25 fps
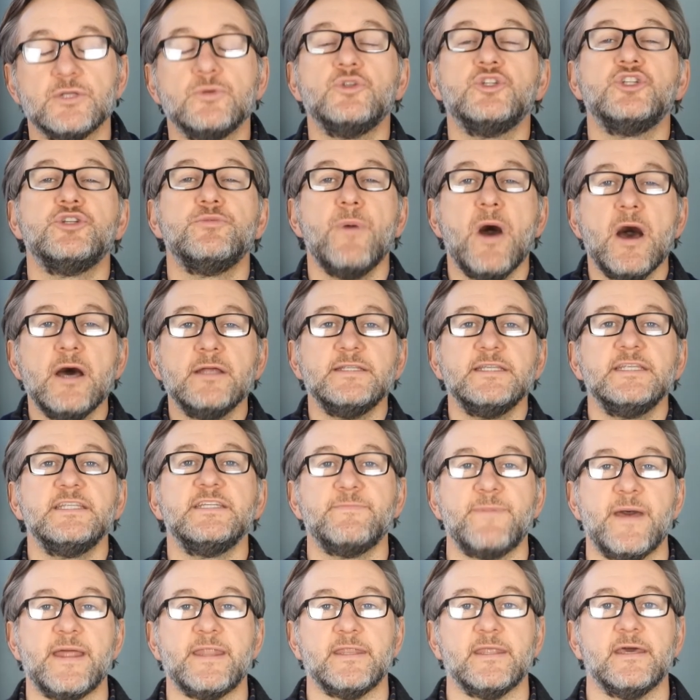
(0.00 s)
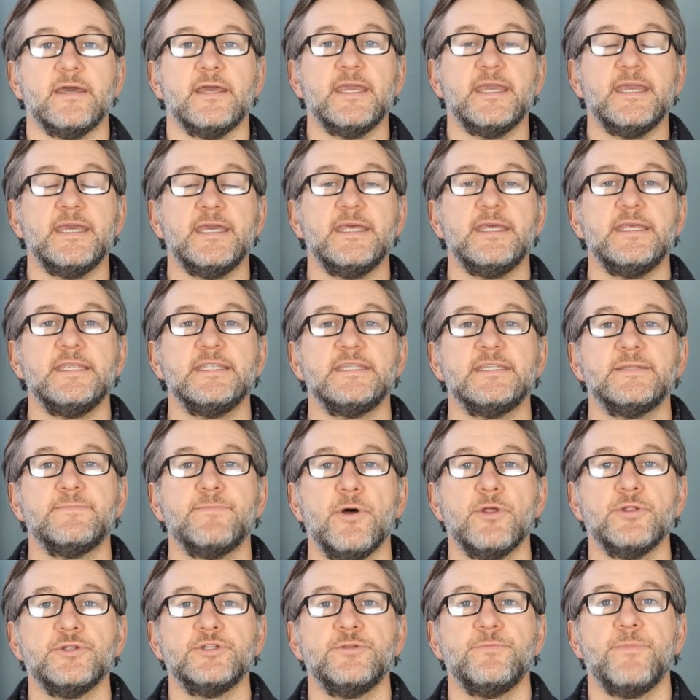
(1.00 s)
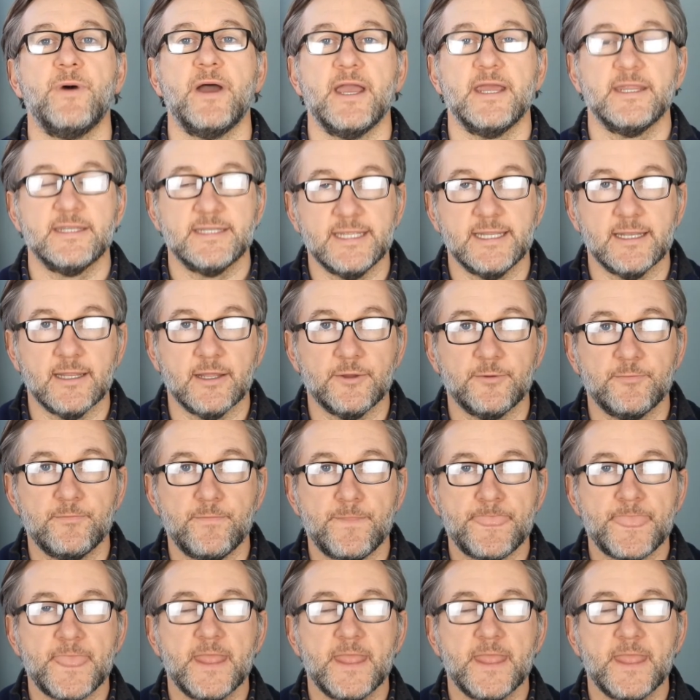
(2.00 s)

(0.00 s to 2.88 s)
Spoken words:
So Smarter Spender is sponsored by Idealo.